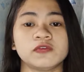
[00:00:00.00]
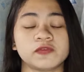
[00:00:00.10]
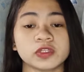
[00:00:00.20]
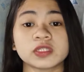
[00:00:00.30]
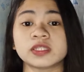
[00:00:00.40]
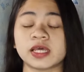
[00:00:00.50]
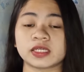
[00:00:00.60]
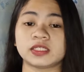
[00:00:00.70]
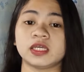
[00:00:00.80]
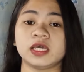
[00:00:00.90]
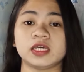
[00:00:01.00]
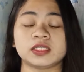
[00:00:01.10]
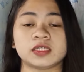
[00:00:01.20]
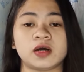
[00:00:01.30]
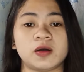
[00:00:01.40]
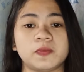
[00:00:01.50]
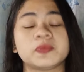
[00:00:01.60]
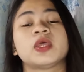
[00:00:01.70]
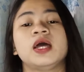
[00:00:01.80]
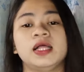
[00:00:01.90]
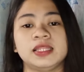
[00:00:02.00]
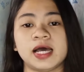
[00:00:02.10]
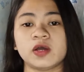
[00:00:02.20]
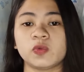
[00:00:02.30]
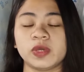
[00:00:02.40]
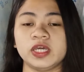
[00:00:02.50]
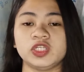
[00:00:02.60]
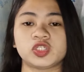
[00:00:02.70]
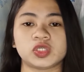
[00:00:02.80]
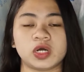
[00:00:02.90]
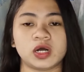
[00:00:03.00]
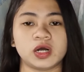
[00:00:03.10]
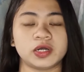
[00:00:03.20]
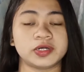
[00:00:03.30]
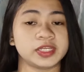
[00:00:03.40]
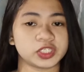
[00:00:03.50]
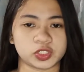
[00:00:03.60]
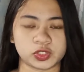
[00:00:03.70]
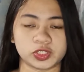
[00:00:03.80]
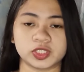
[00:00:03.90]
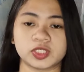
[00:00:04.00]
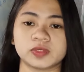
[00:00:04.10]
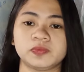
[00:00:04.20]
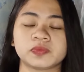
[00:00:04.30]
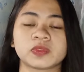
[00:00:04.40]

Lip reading: For the next is language registers.